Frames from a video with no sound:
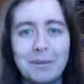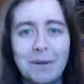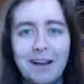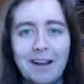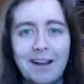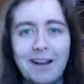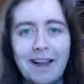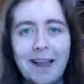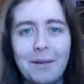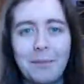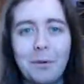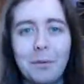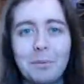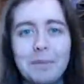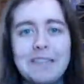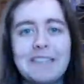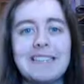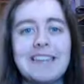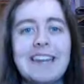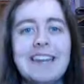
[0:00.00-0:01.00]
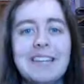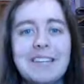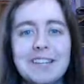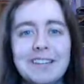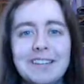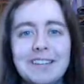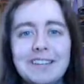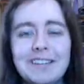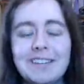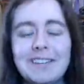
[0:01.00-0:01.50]
is where I will be
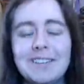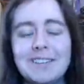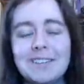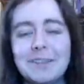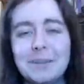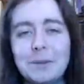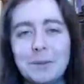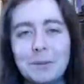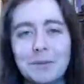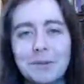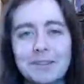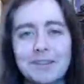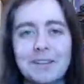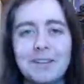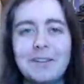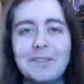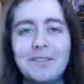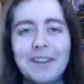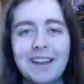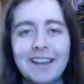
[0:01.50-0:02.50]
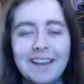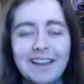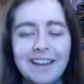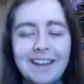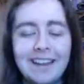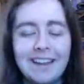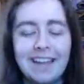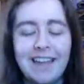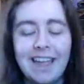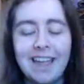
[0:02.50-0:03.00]
stationed until the Warzone event
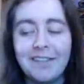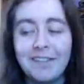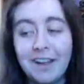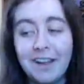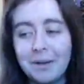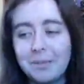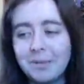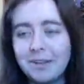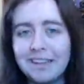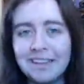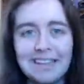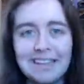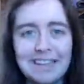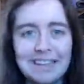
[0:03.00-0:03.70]
if anybody